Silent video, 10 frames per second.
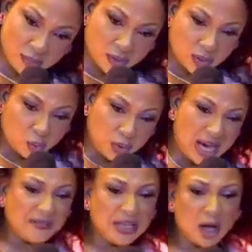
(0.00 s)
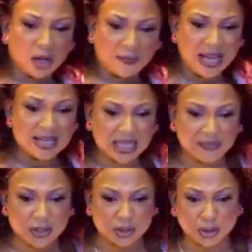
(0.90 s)
We have a lot of
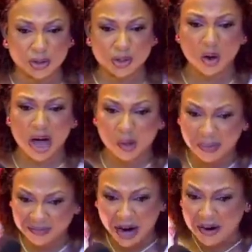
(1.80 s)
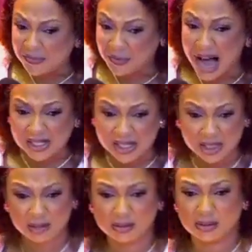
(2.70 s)
thanksgiving to do, so I'll be very fast
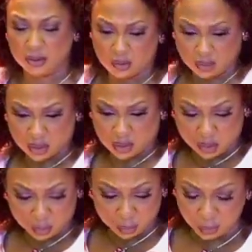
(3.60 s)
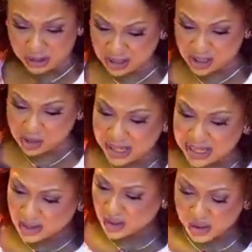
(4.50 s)
with this
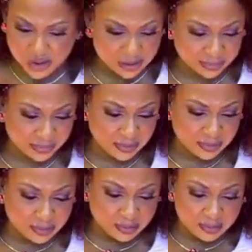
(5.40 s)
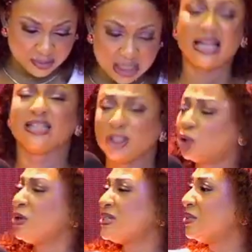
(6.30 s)
message. It's an
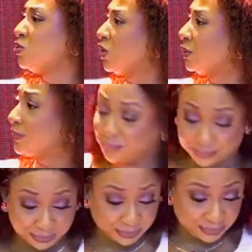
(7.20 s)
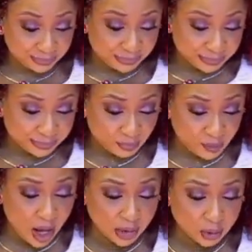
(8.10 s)
interesting one.
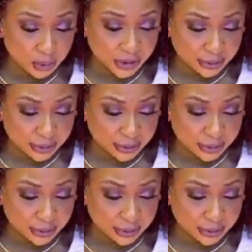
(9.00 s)
Hallelujah.